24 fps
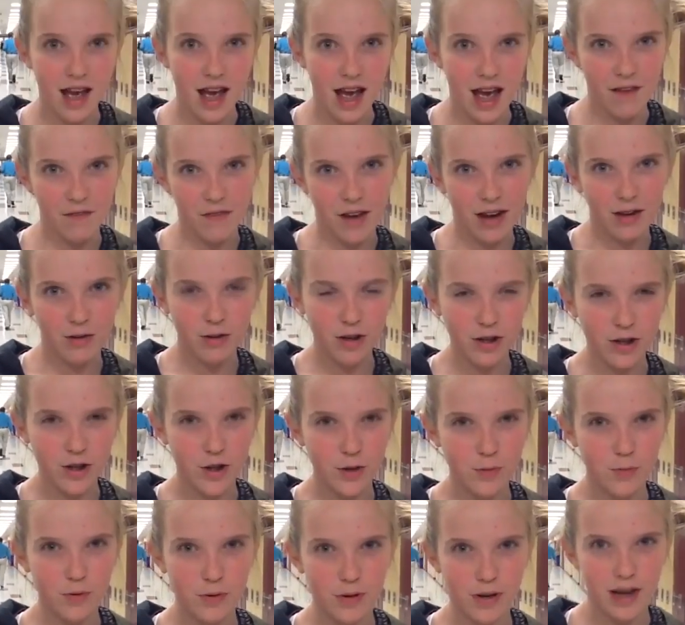If I were a
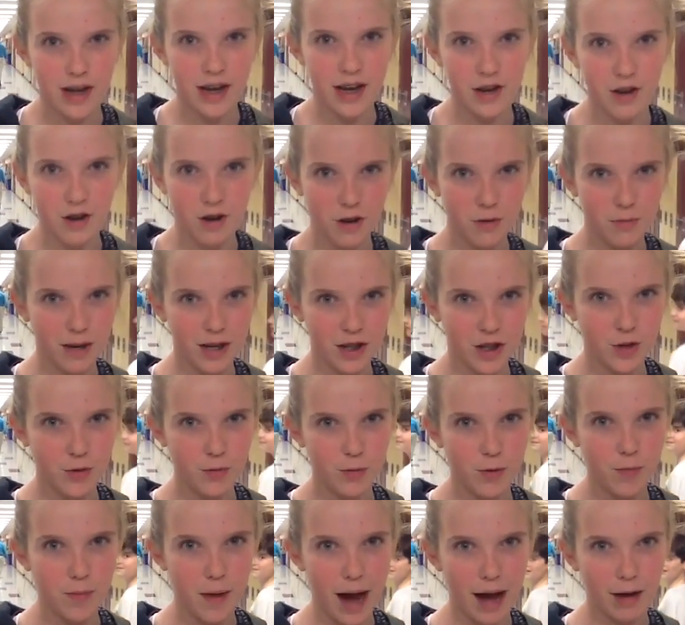superhero, my
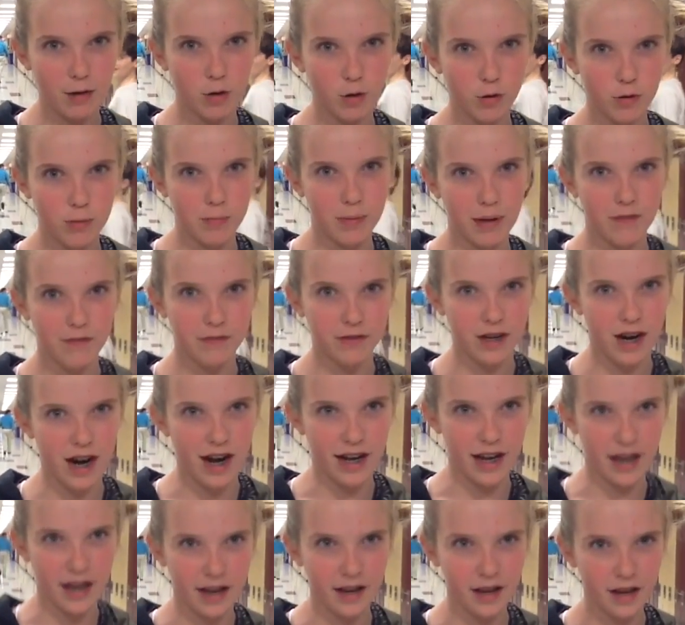superpower would be
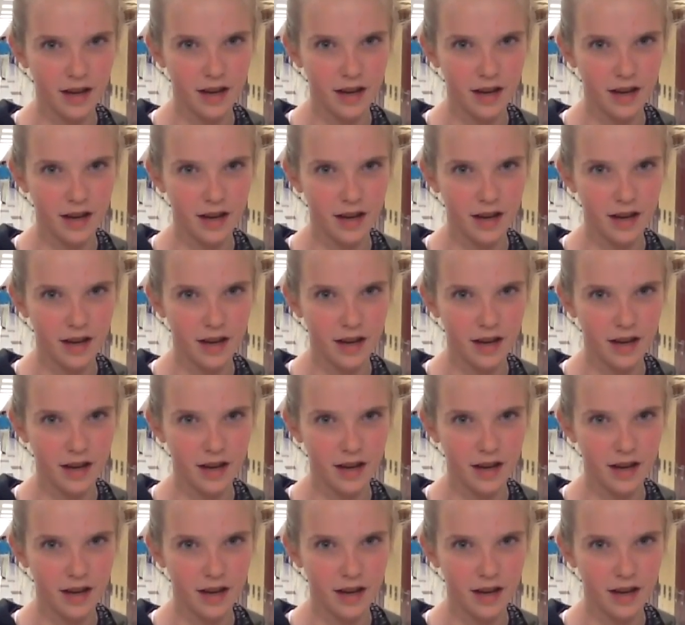flying.